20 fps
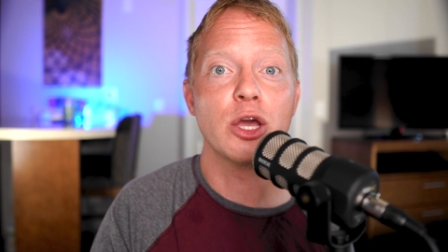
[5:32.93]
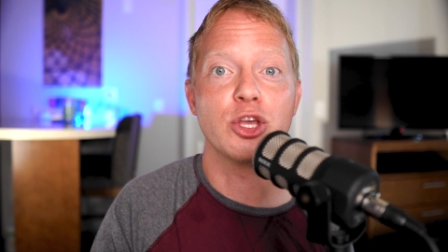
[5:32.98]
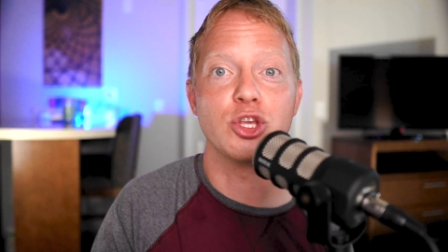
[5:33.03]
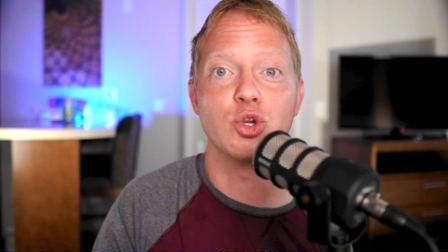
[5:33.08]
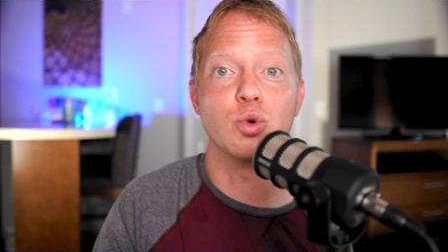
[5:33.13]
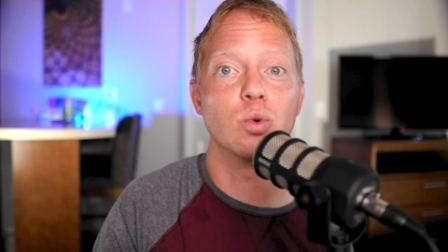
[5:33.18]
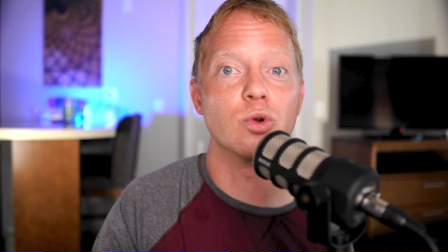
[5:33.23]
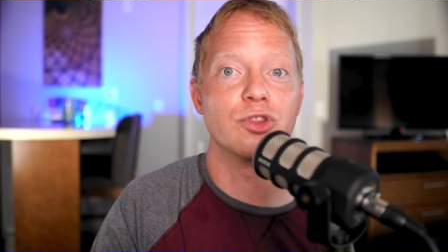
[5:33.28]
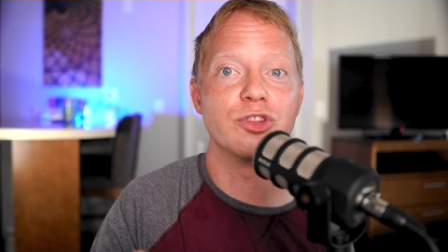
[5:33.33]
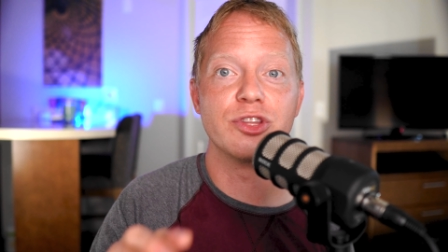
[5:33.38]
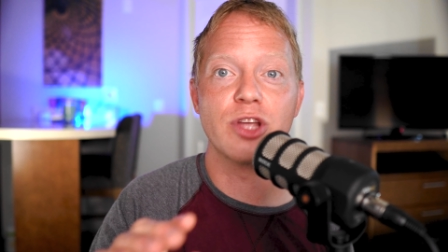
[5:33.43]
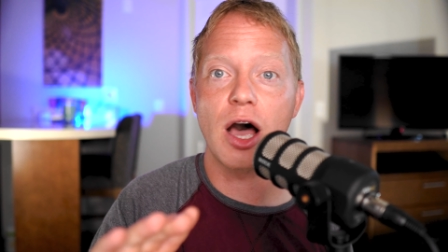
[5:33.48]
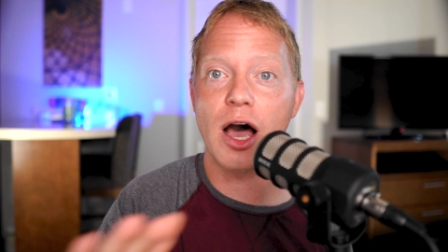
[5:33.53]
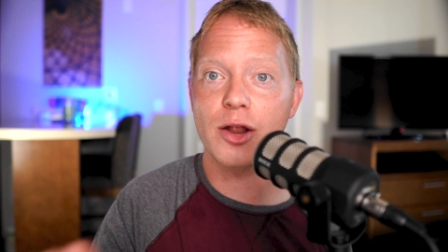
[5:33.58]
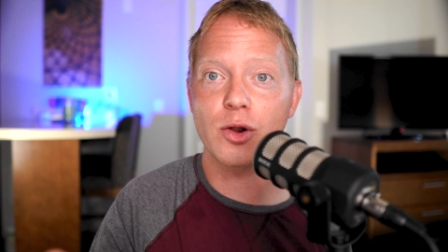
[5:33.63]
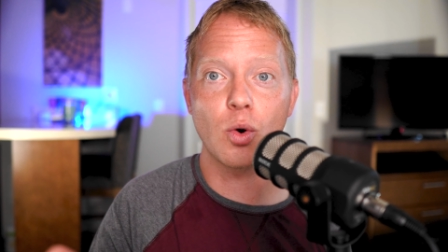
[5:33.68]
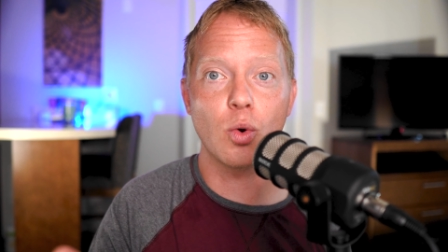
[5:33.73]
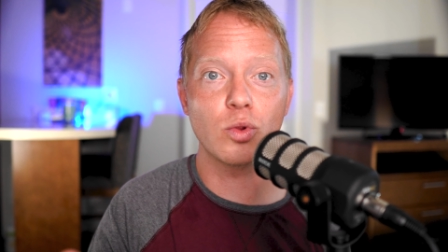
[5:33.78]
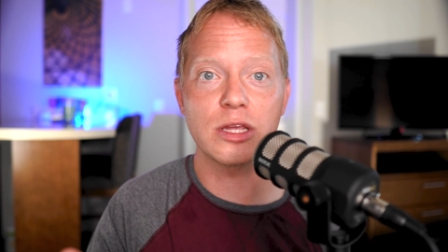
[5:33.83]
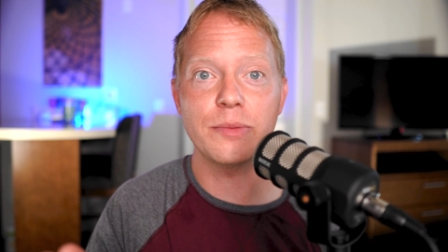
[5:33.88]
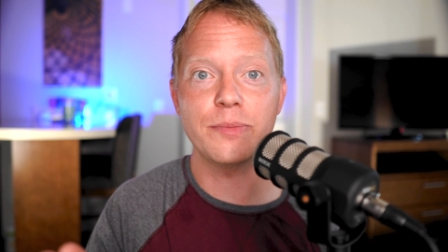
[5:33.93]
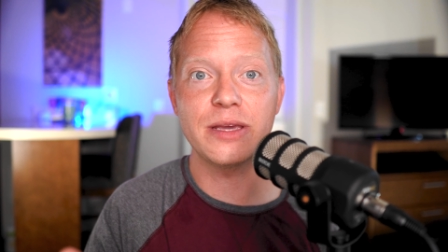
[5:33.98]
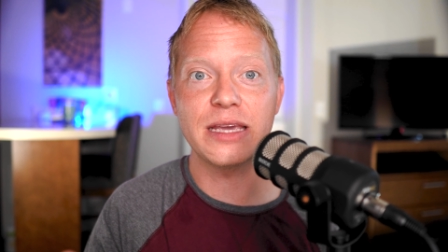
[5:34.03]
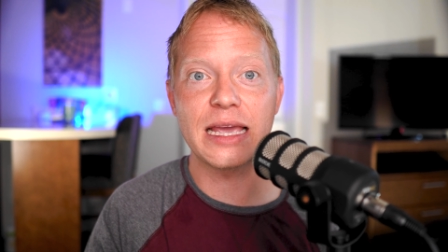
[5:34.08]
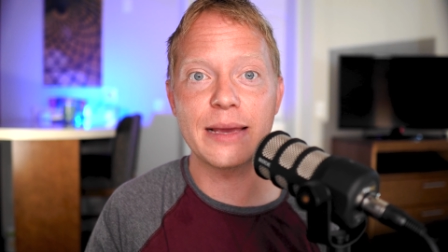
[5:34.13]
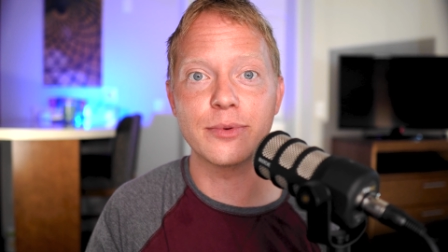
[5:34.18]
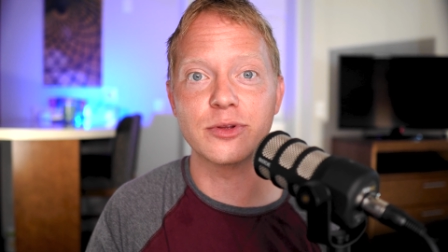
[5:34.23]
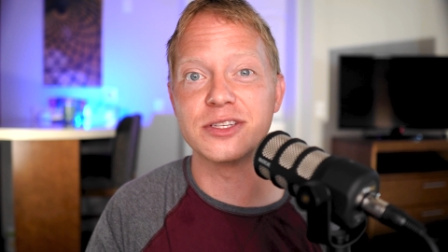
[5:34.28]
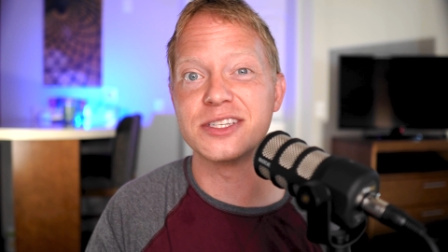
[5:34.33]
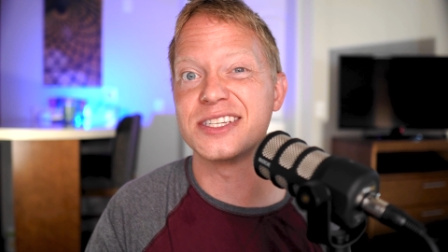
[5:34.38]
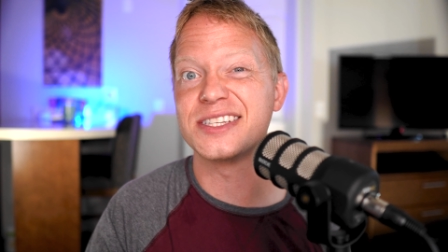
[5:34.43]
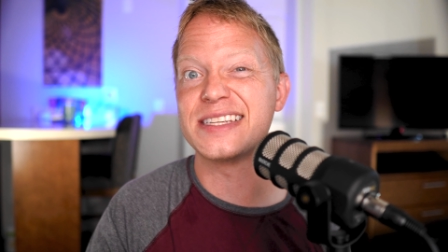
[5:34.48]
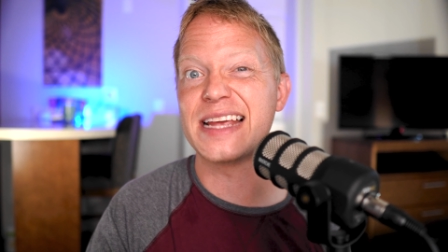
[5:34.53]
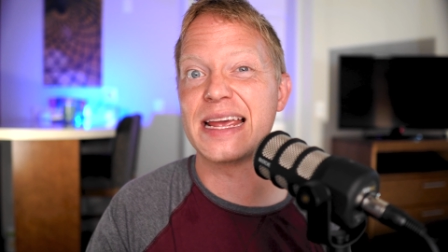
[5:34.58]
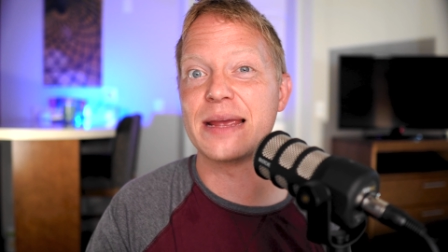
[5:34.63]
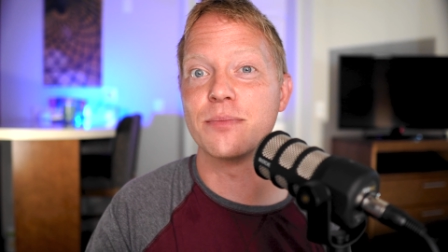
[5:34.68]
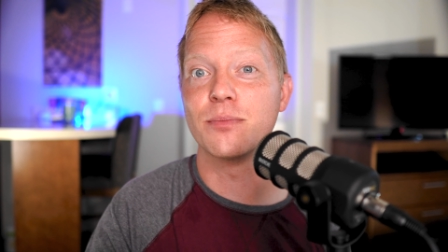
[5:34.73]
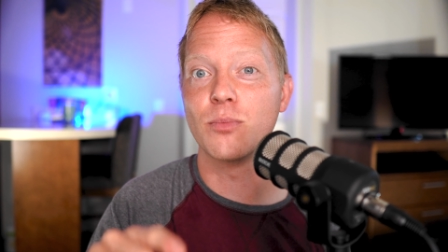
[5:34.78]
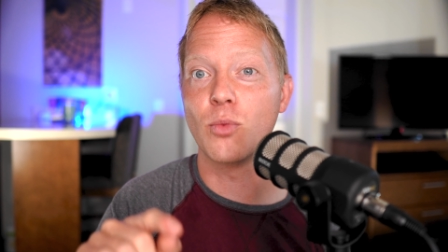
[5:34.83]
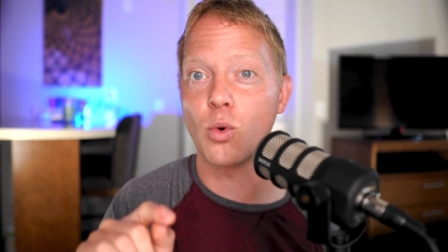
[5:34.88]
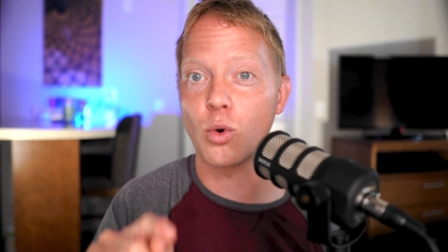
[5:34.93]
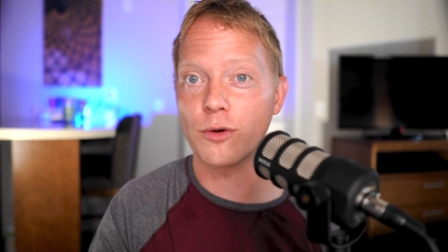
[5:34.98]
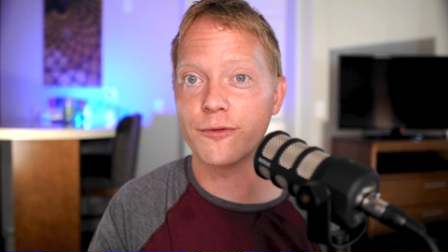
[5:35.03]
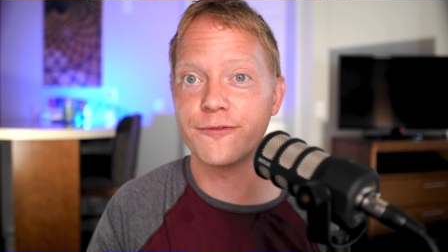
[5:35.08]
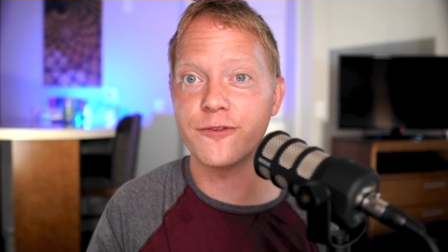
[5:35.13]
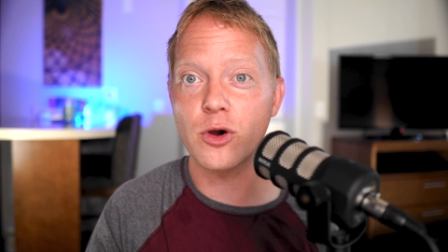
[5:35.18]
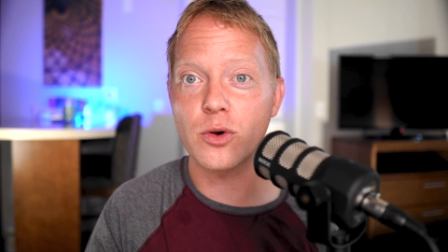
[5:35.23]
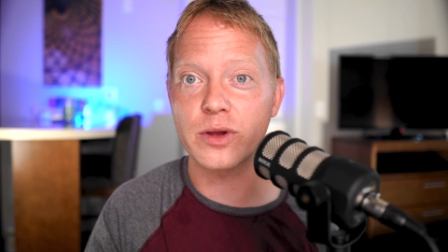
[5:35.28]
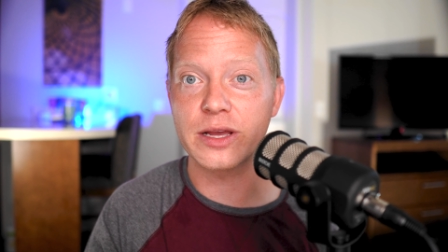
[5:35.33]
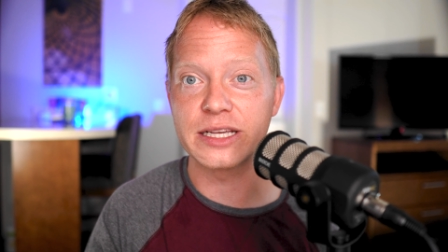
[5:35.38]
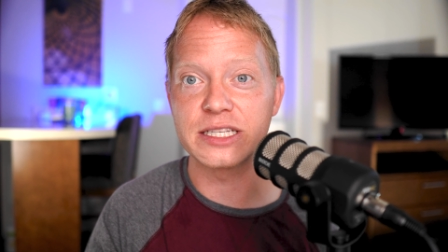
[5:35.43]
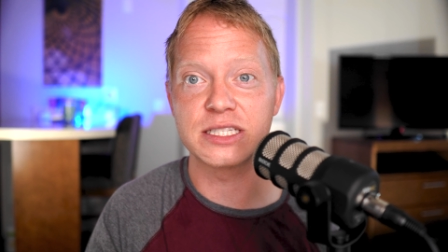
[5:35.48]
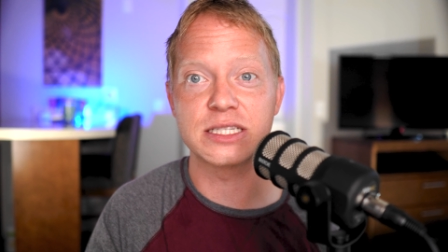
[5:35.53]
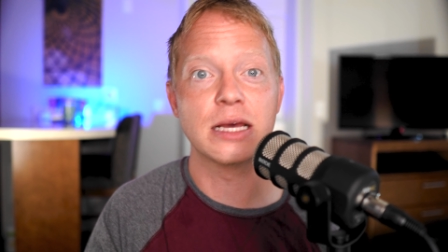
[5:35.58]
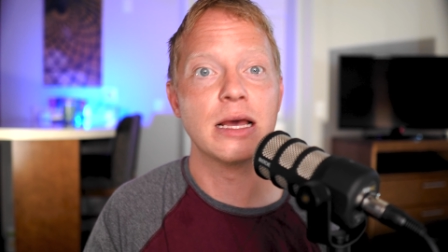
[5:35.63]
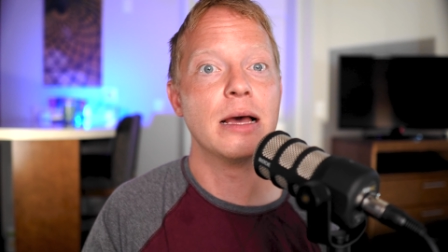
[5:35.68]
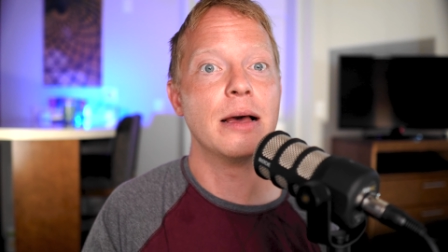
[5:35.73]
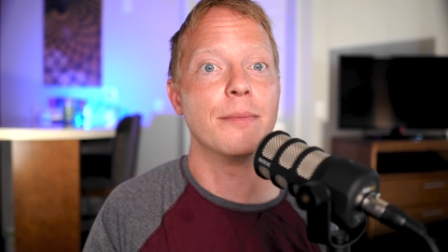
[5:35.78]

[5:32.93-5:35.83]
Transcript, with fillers: you will not only be able to stay more focused,